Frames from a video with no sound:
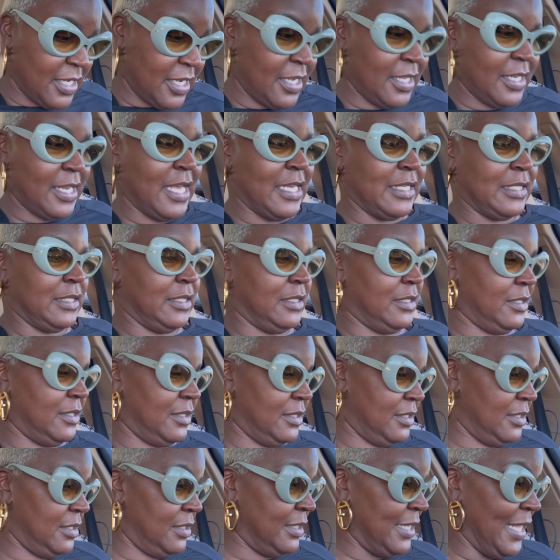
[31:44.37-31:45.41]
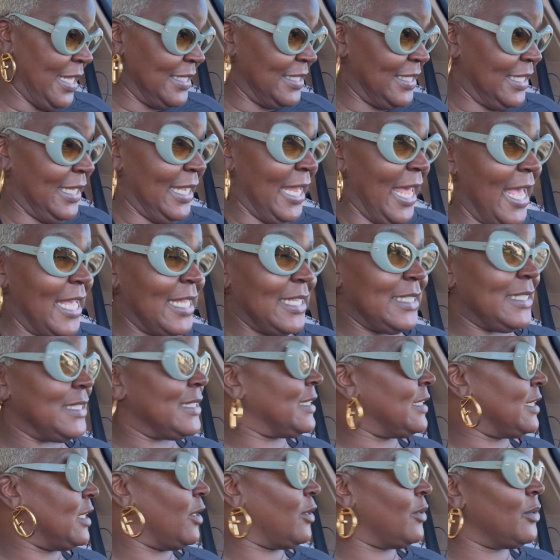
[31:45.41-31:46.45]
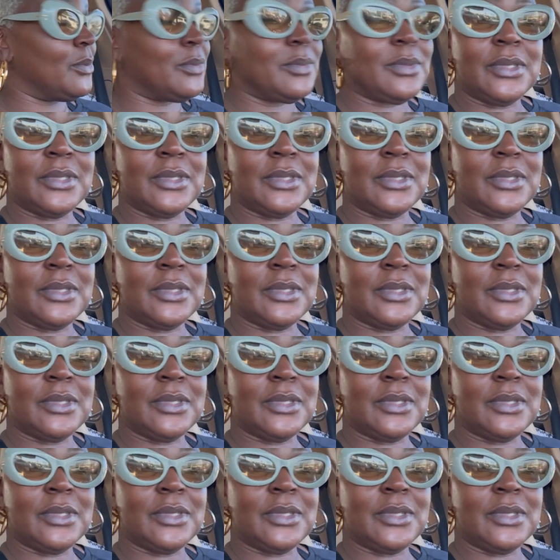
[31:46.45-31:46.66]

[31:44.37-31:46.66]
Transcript: and that's a lot. So,